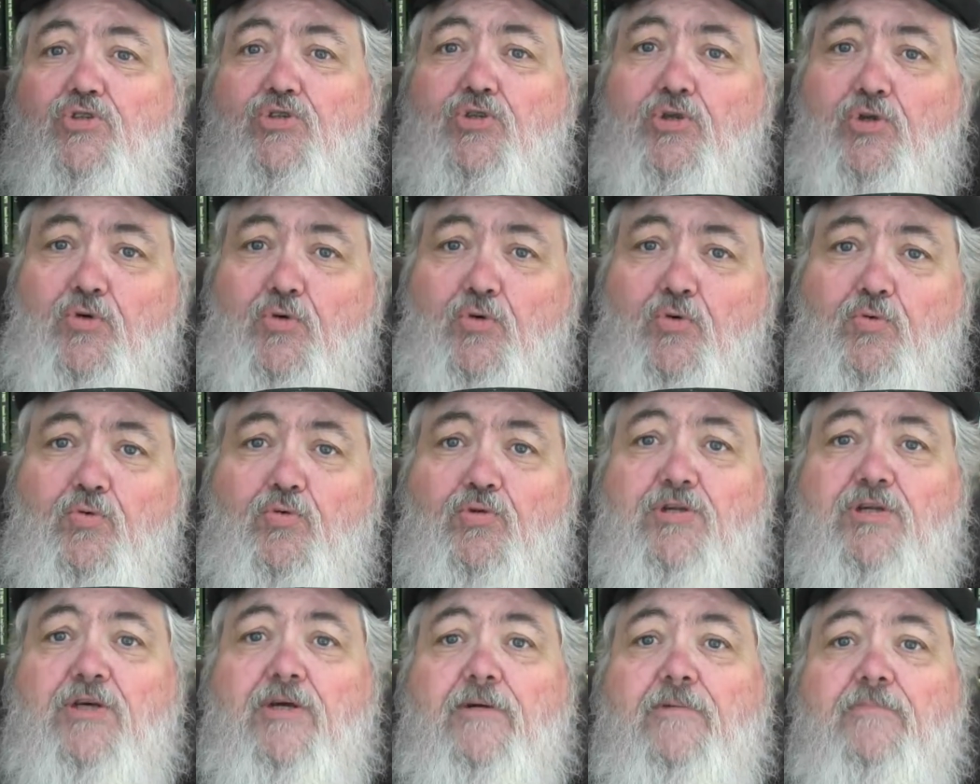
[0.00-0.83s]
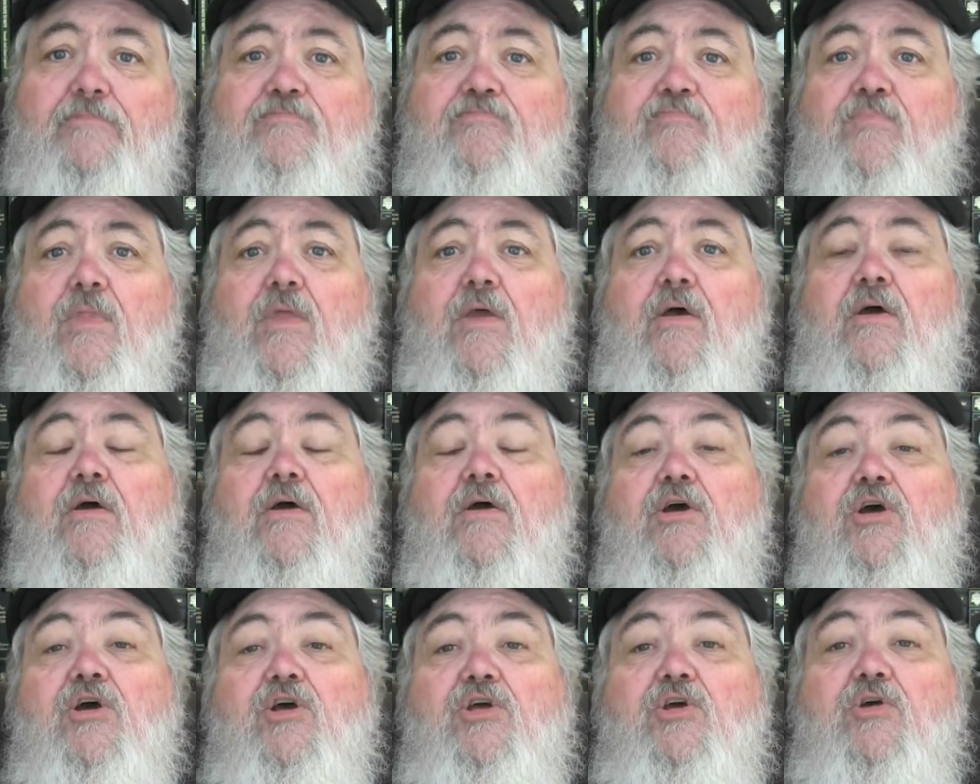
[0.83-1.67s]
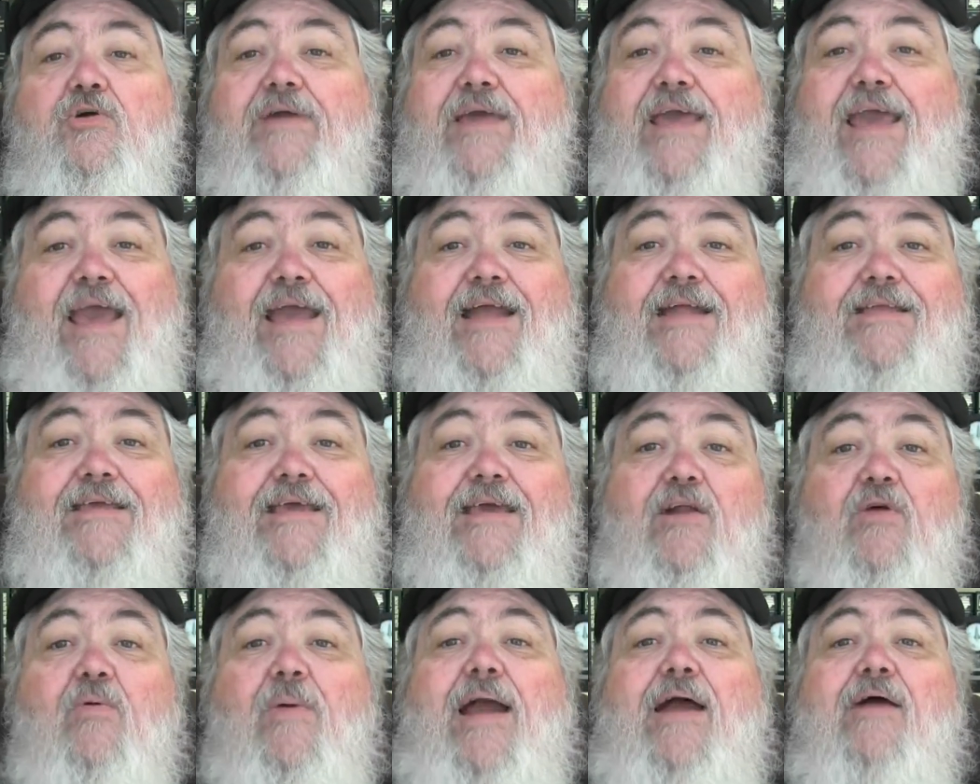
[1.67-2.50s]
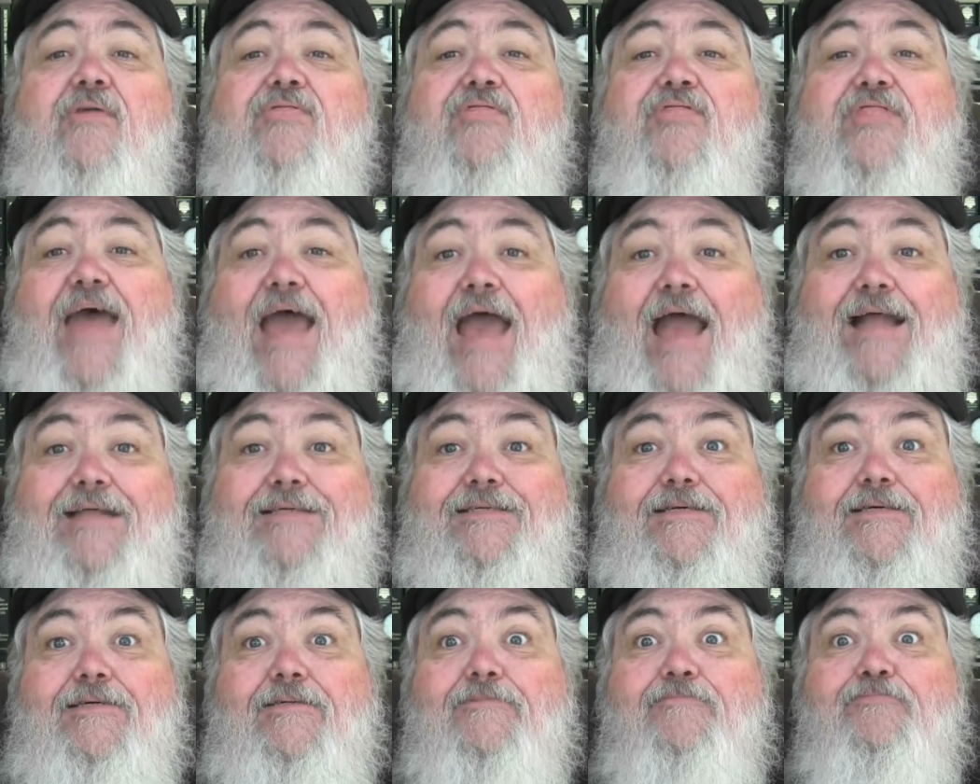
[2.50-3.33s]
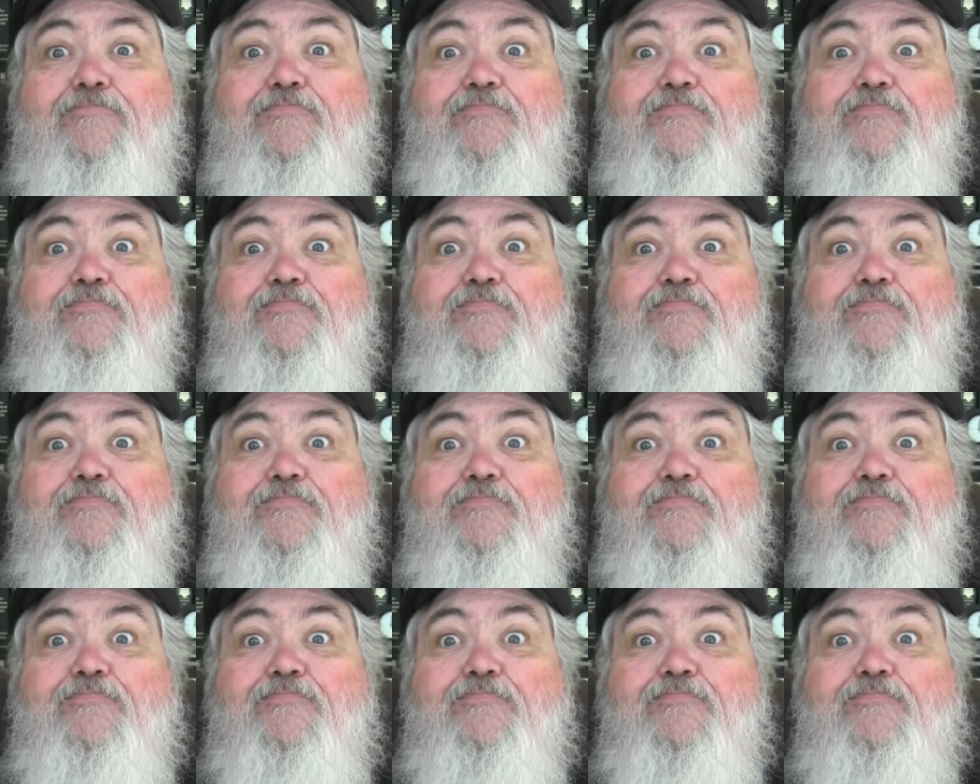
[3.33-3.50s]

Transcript: Dude, you can't get around that.